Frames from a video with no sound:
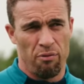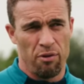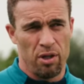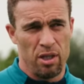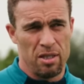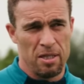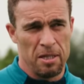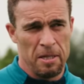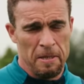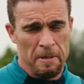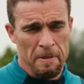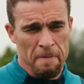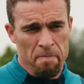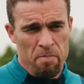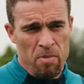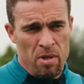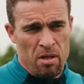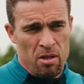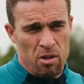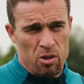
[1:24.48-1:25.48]
fit.
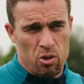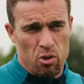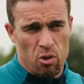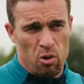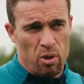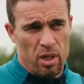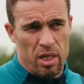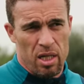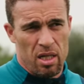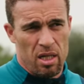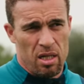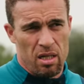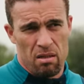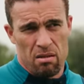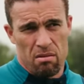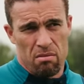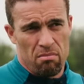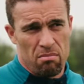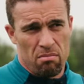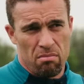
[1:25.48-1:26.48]
So, and
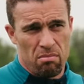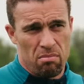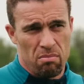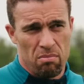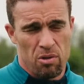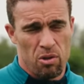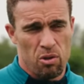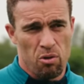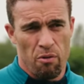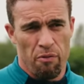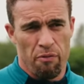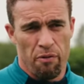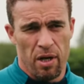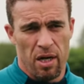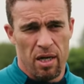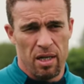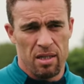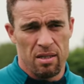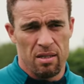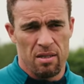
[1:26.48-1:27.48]
then so
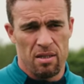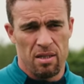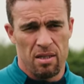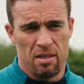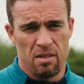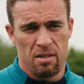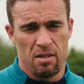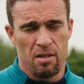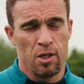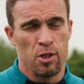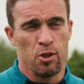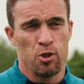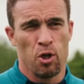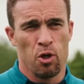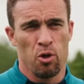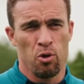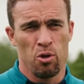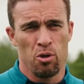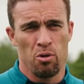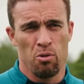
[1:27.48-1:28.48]
far it's
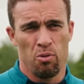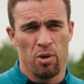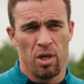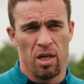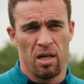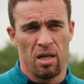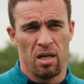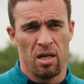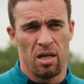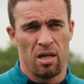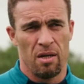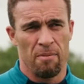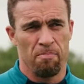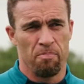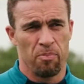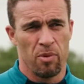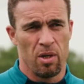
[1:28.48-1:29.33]
all good. We are